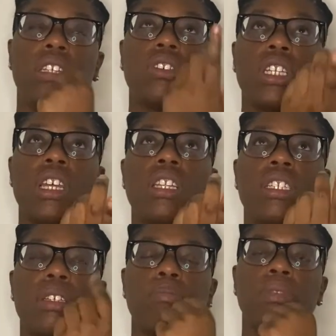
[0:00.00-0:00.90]
there was
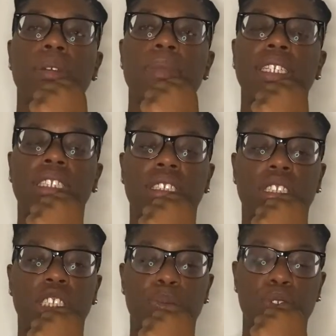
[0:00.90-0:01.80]
another domestic
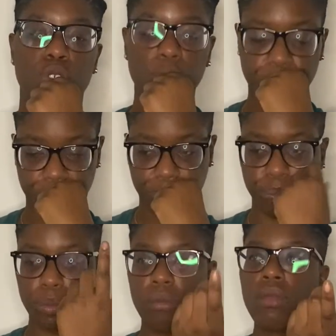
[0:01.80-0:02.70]
dispute,
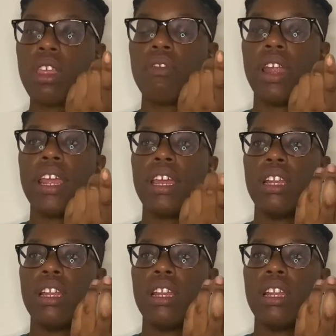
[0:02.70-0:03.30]
right? And